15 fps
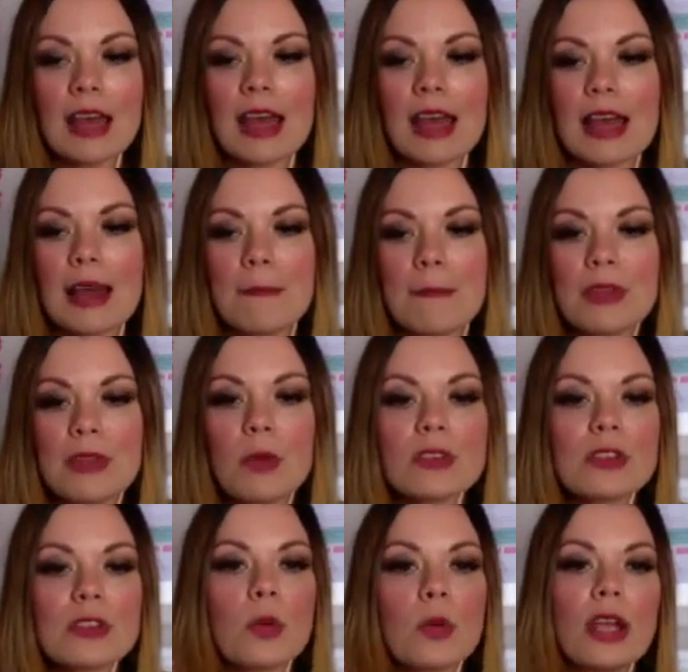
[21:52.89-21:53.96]
He
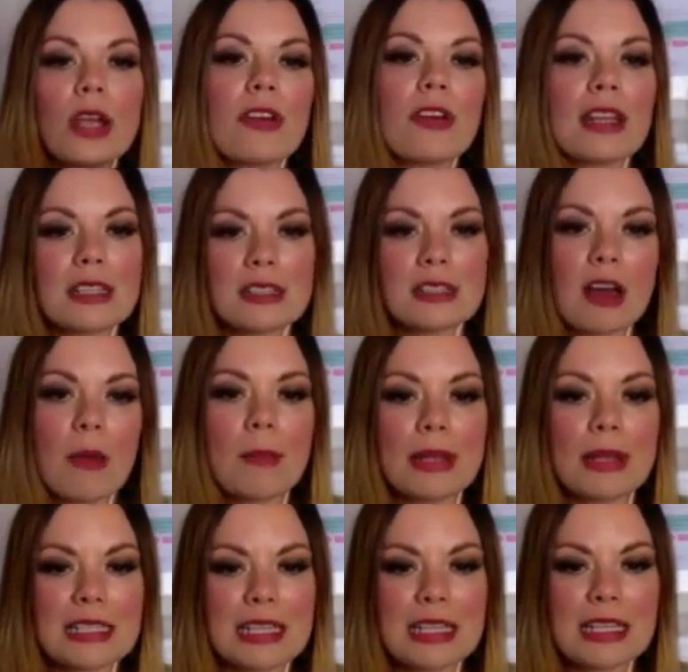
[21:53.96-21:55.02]
wasn't quite ready to start
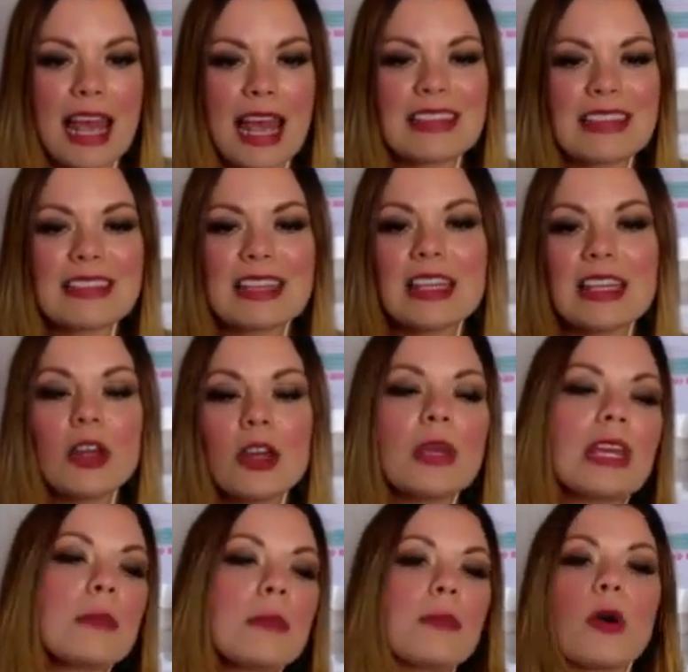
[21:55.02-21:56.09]
building yet, and he knew he
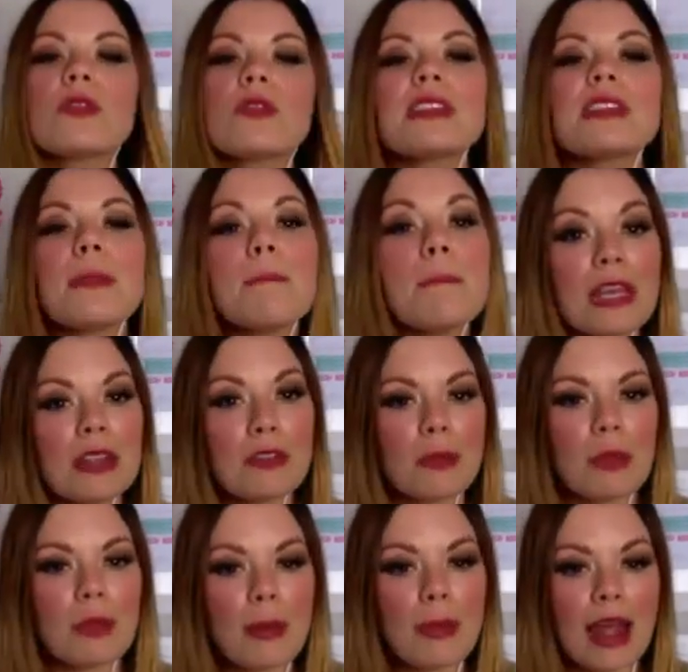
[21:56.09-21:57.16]
could borrow some money from
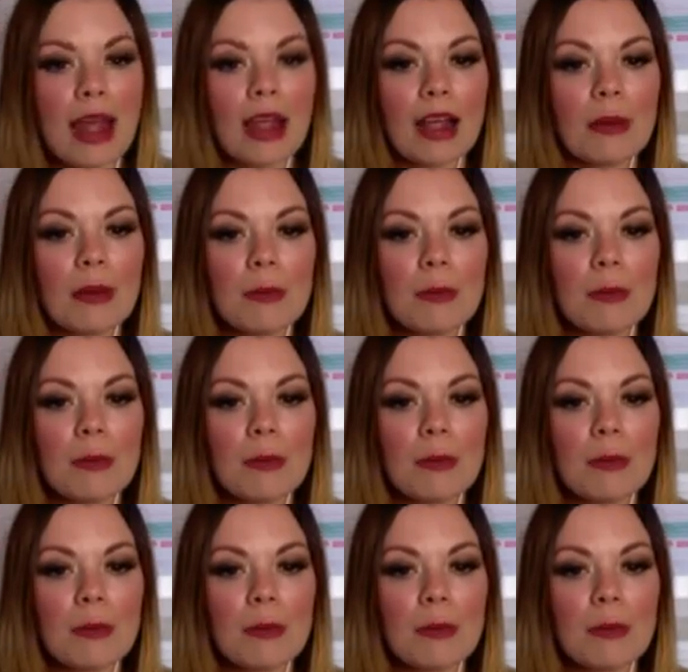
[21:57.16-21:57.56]
the bank,